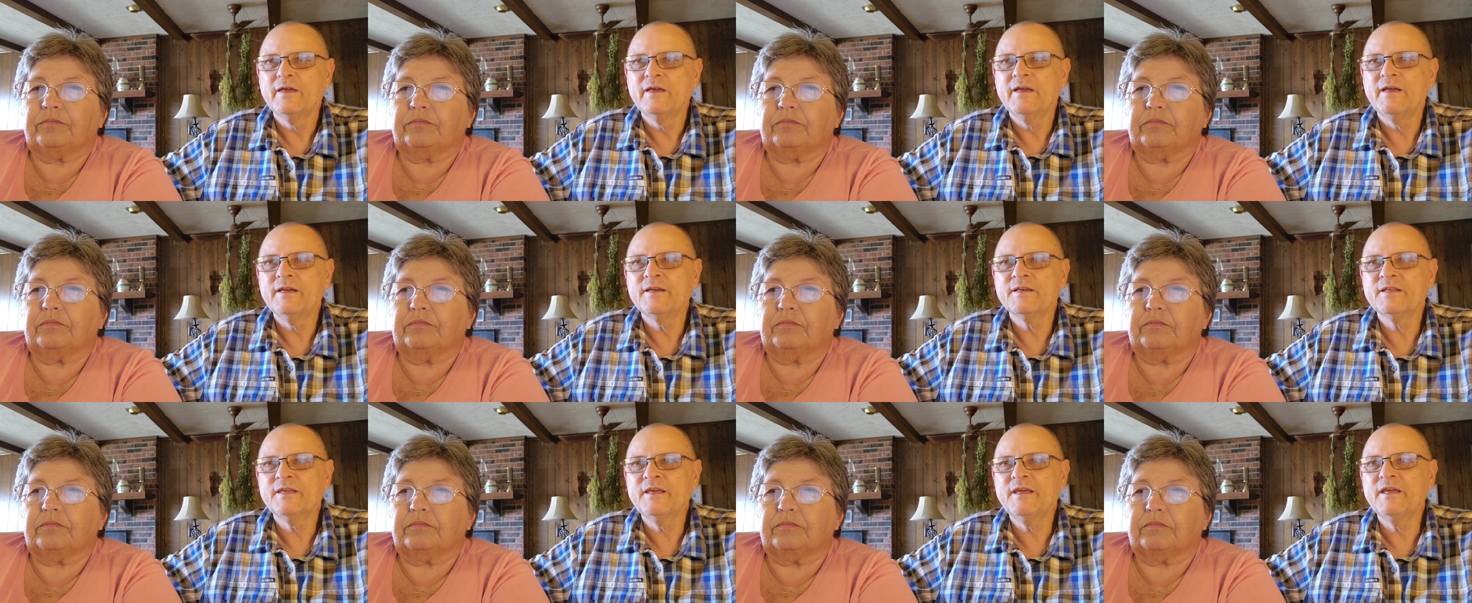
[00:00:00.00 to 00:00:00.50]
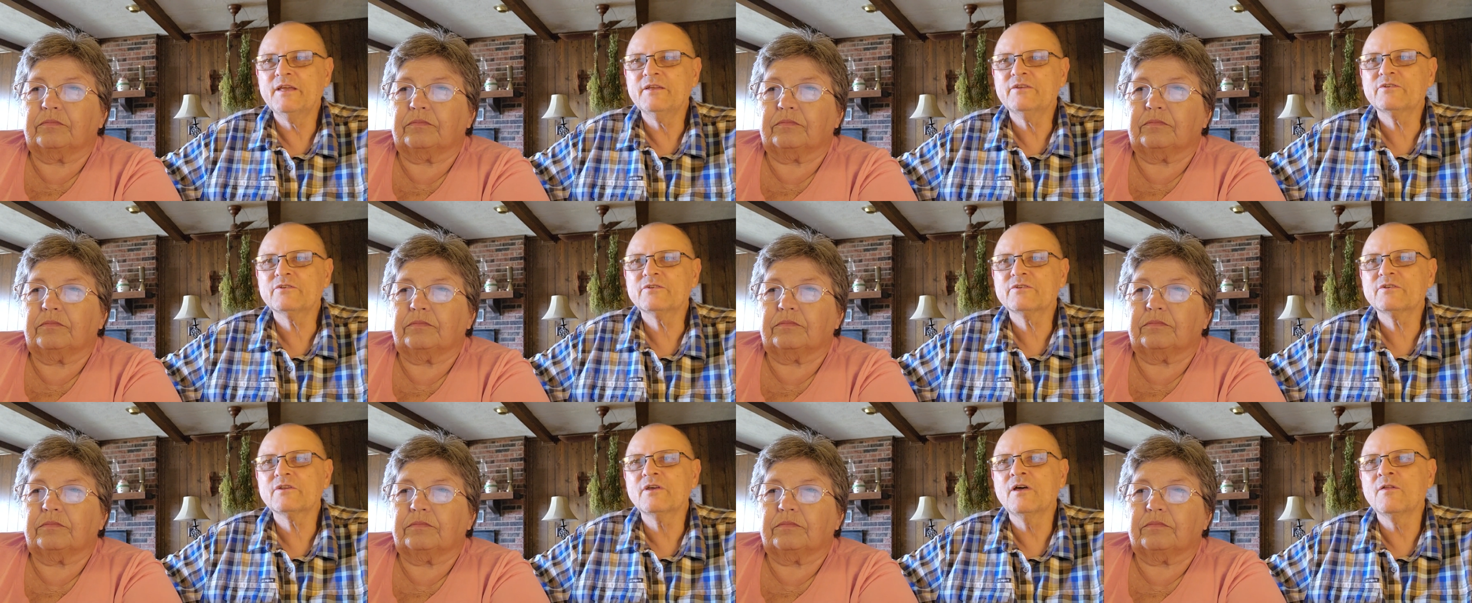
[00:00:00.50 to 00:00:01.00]
Speaker 1: and
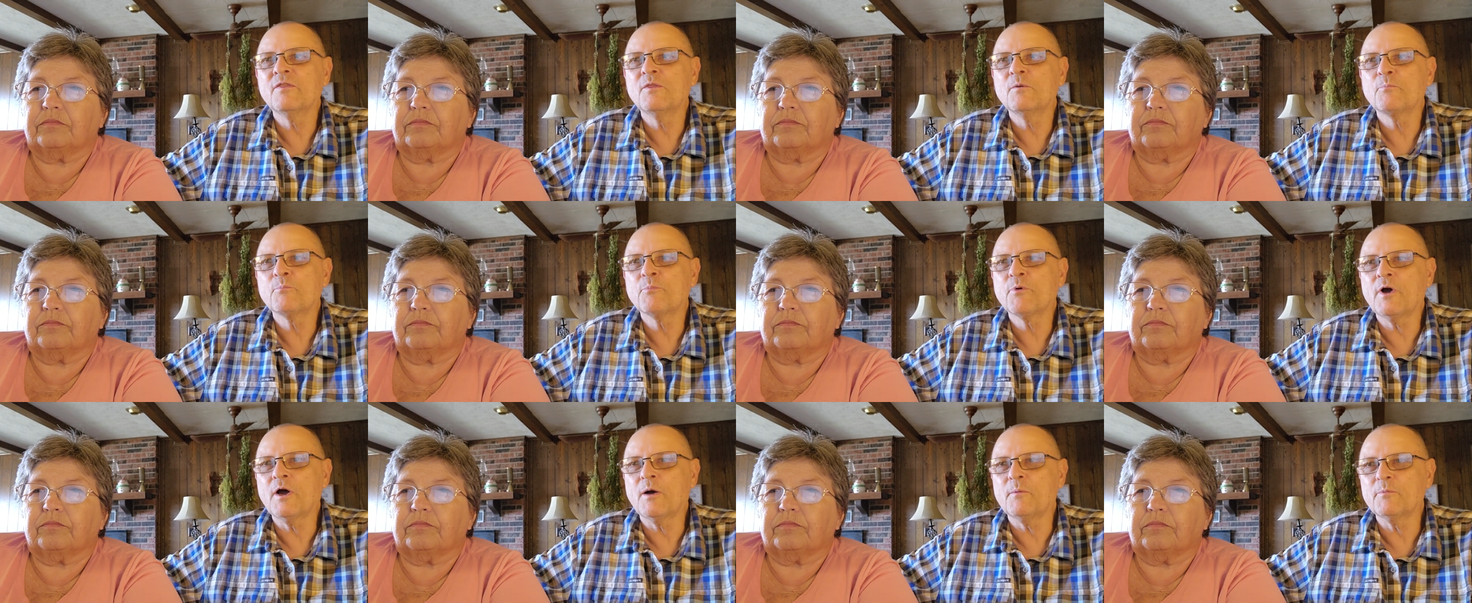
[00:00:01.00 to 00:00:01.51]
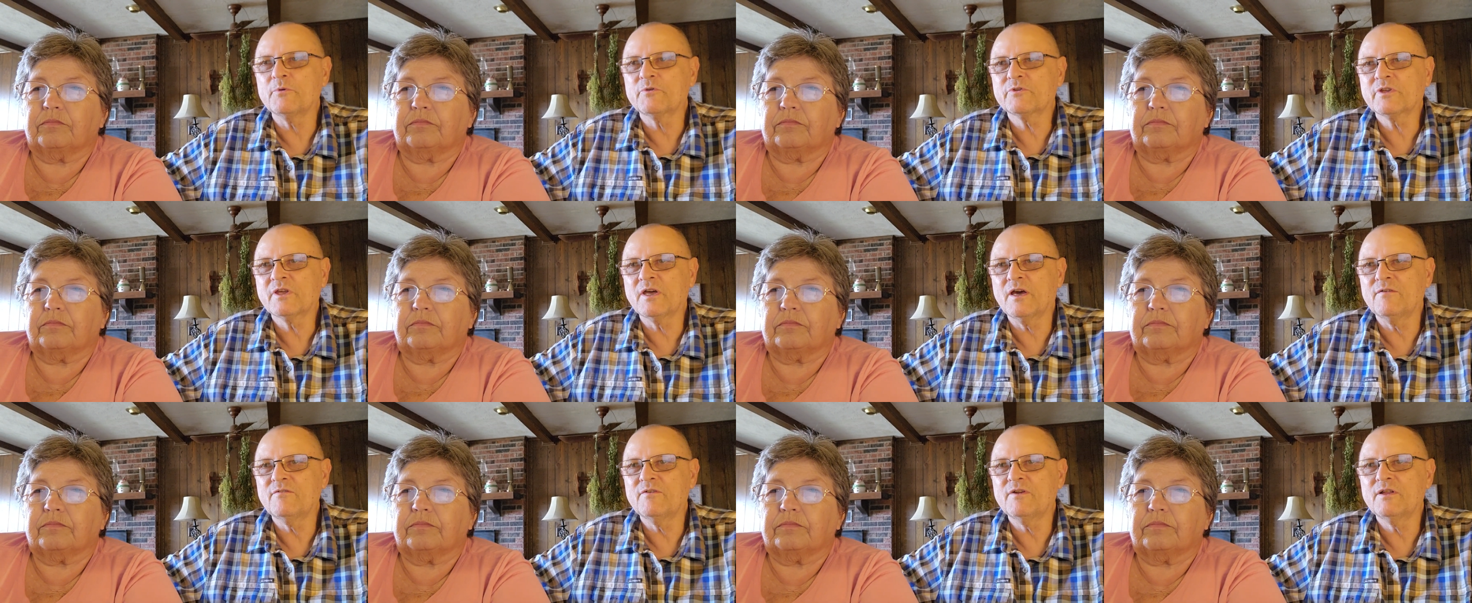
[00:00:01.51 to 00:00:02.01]
guests of the promised
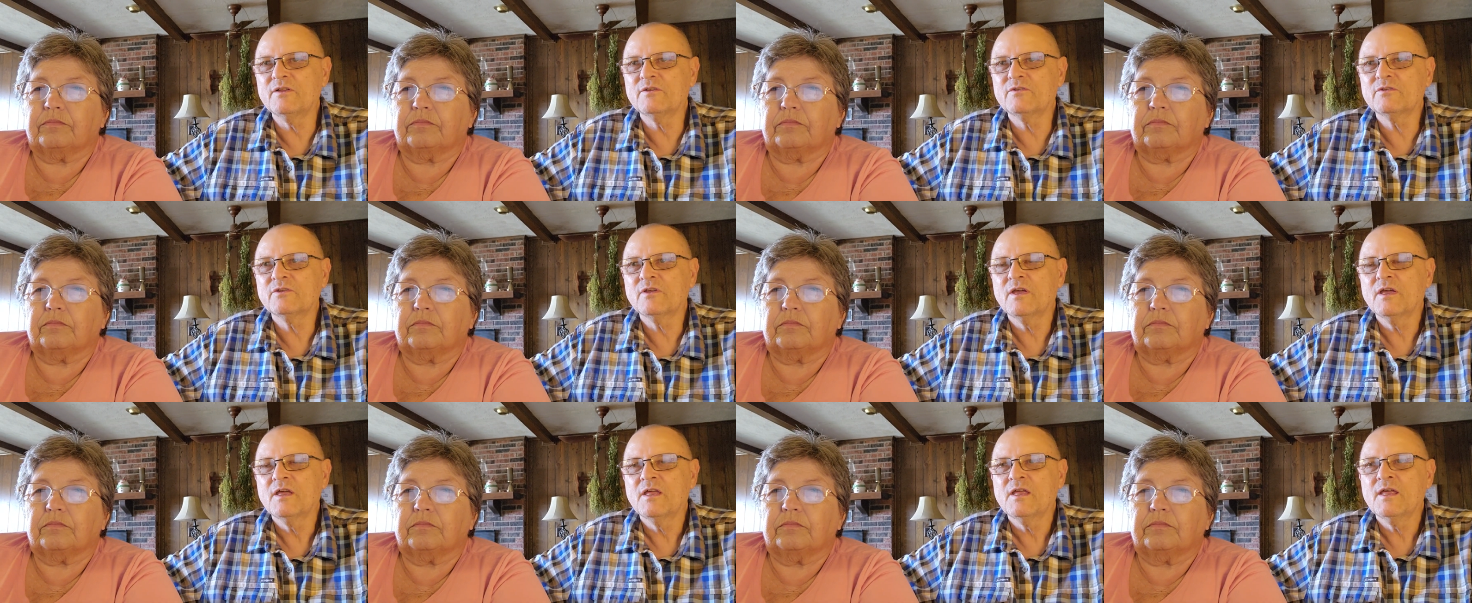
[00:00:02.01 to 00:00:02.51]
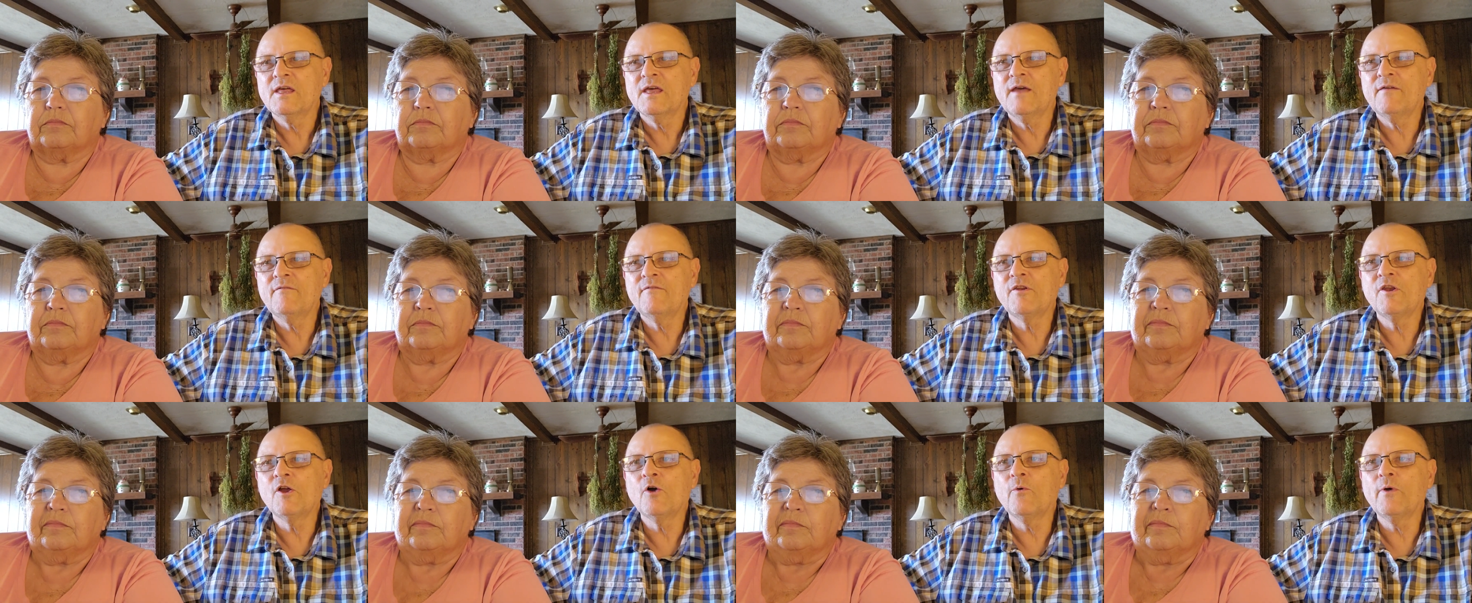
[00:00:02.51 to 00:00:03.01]
covenants,
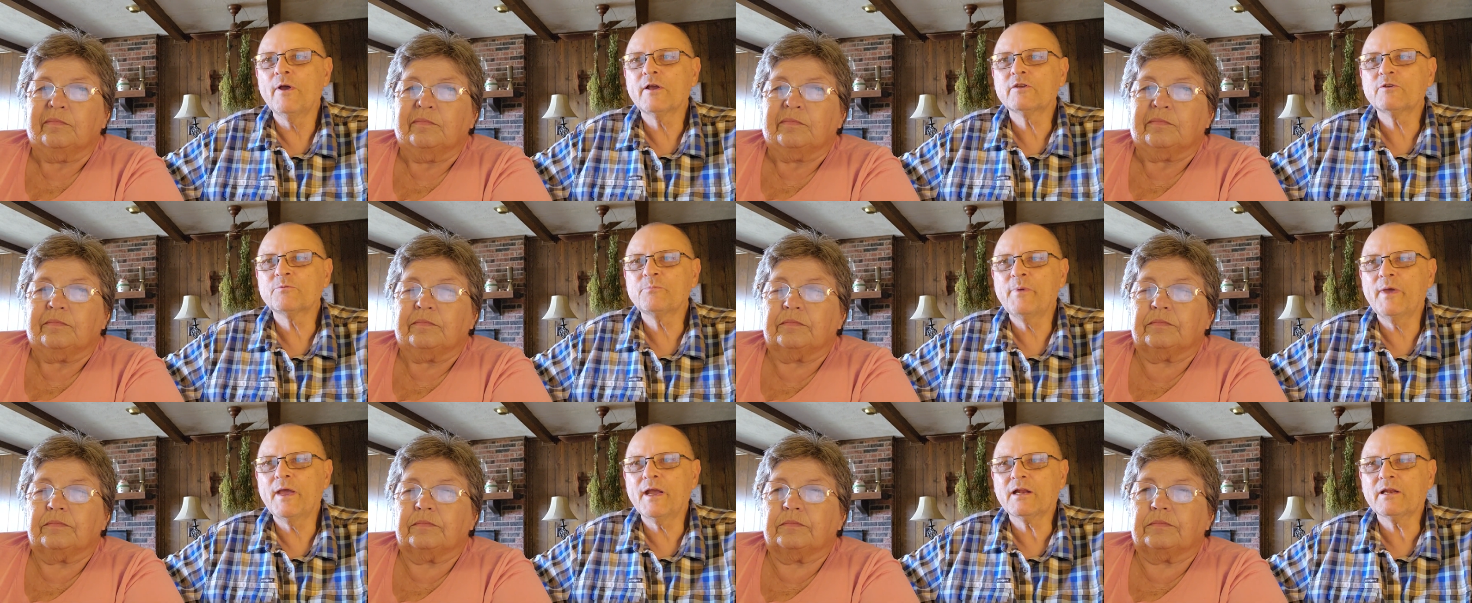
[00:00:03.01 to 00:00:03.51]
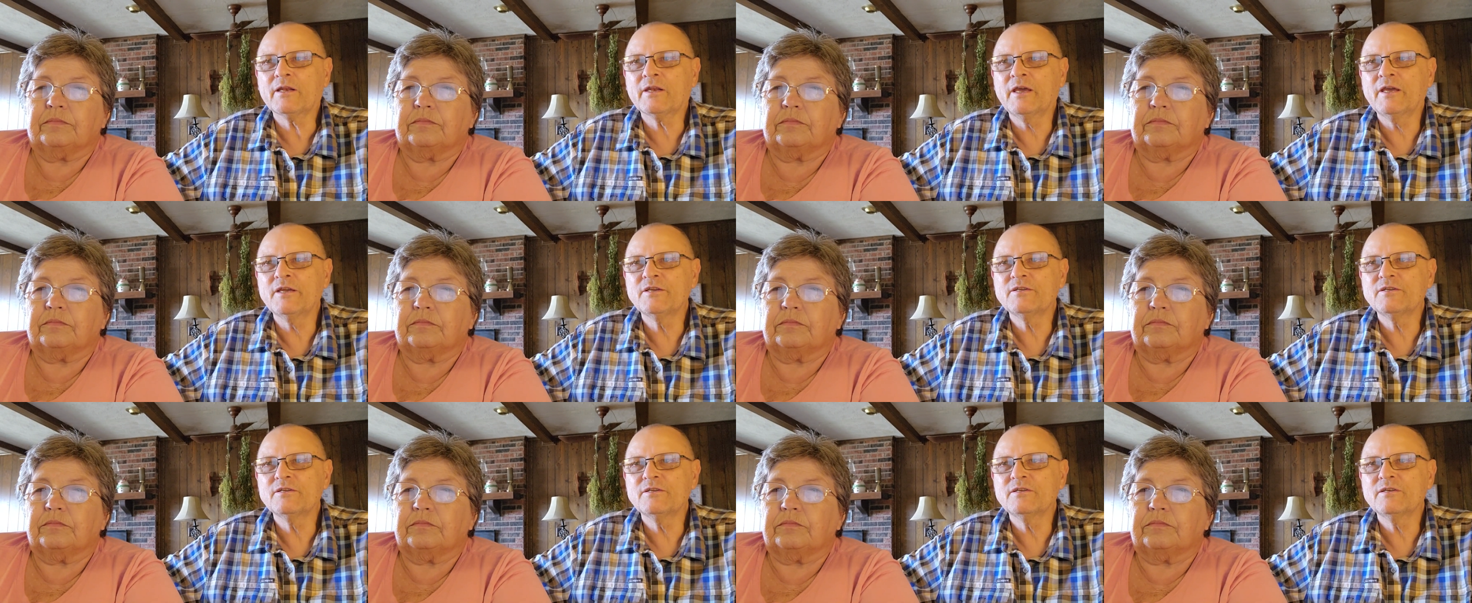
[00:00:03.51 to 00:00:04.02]
having no
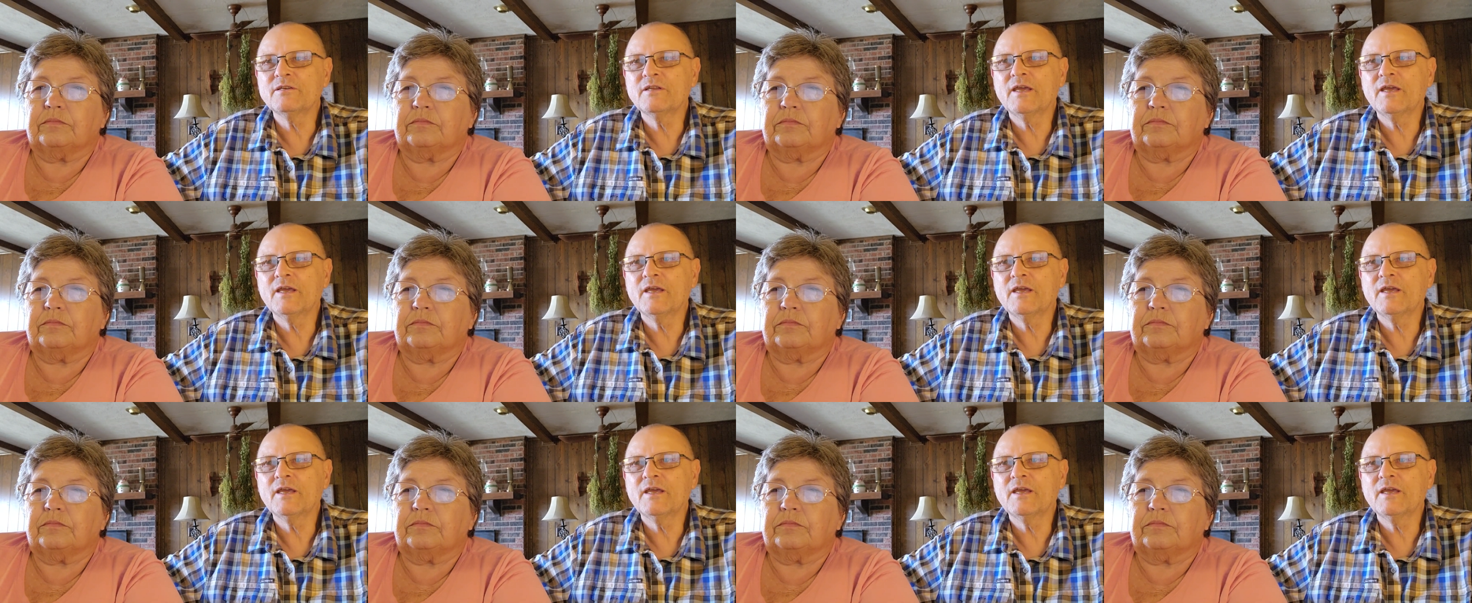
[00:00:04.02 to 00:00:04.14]
expectation